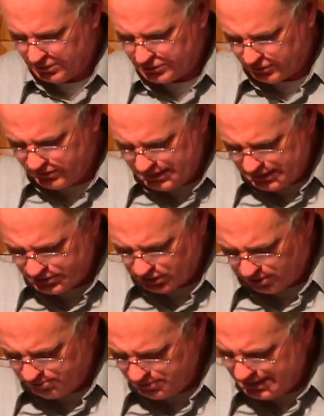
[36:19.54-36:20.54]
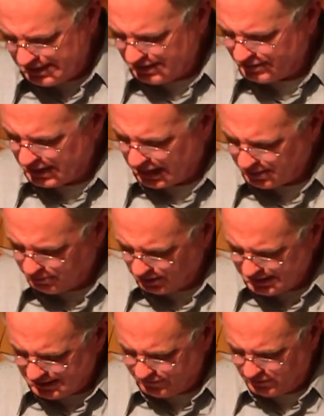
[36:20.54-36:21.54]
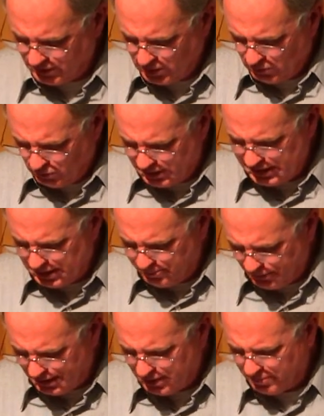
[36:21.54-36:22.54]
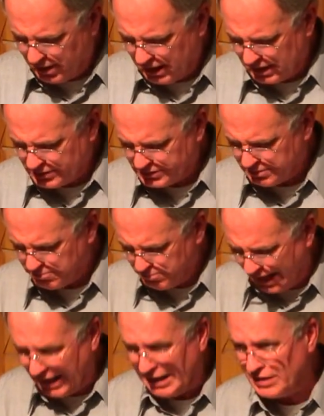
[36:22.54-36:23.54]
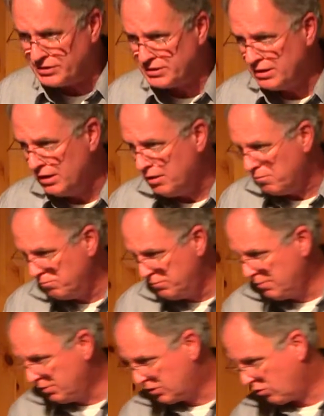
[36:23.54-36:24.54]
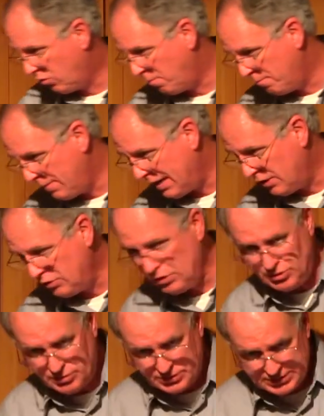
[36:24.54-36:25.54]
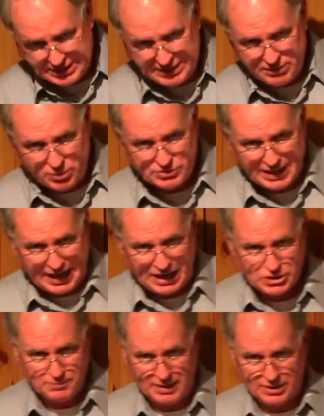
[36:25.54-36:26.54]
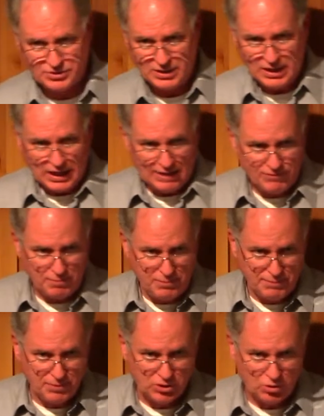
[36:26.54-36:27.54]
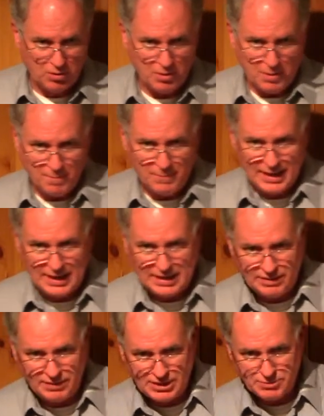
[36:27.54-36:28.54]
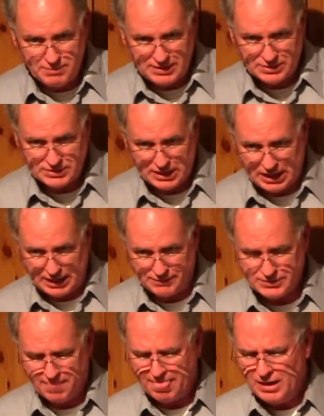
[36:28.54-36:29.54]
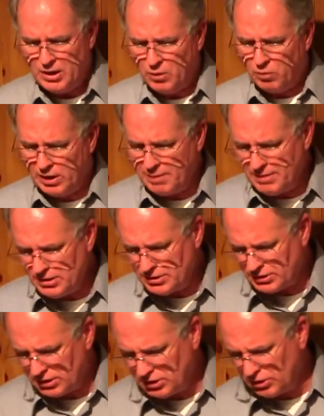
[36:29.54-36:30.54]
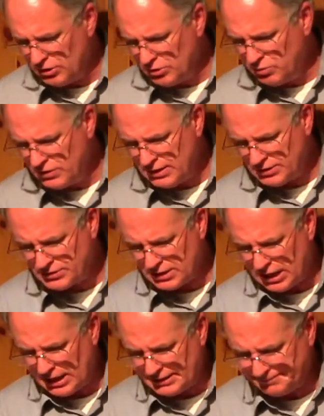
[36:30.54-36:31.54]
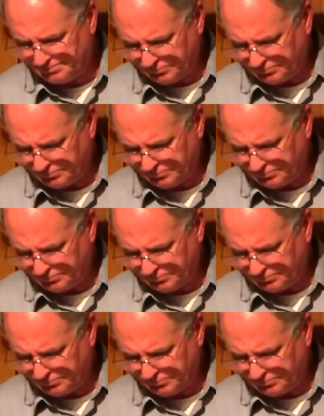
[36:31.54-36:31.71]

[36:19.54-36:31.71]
So these are men that I believe really epitomize balanced biblical manhood. You see those aspects of a biblical man in these men's lives. Well, let me just conclude with this tonight.